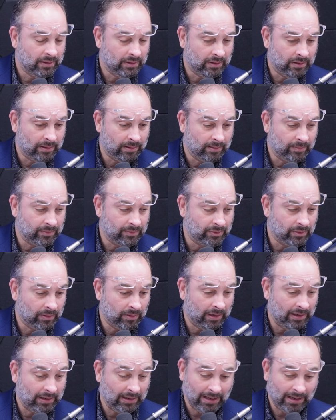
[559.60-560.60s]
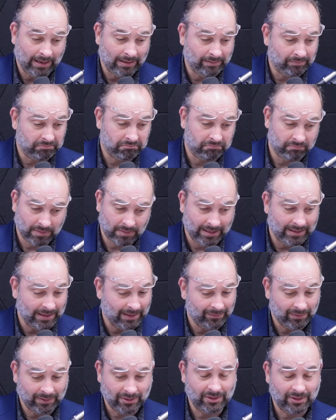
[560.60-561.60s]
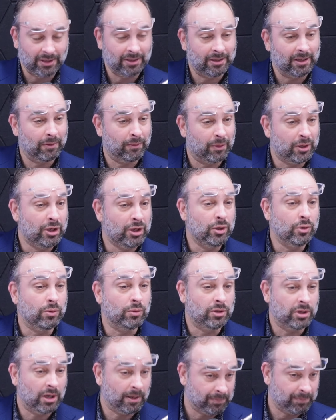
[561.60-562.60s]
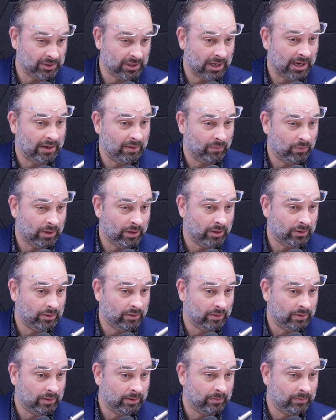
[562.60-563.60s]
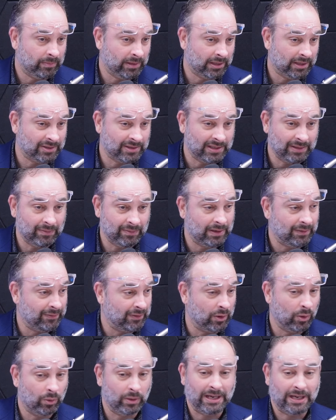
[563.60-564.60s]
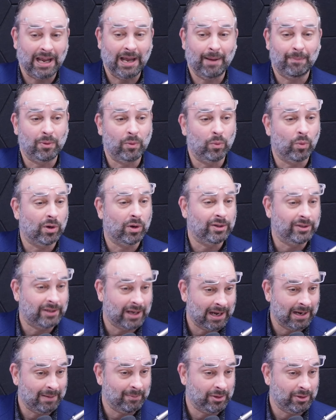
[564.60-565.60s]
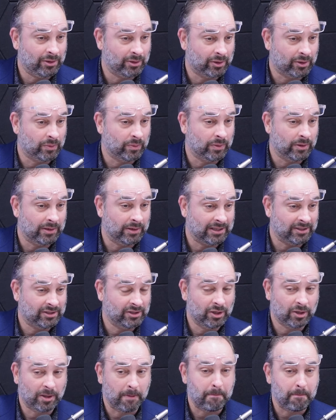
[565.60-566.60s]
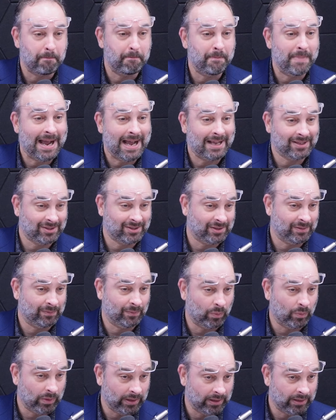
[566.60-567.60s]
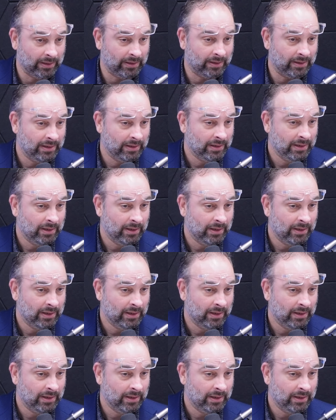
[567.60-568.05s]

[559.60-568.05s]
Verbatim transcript: Um, so I, I, I definitely see the huge upside of what you're doing because even if it only happened one time in your career, that's still a massive win.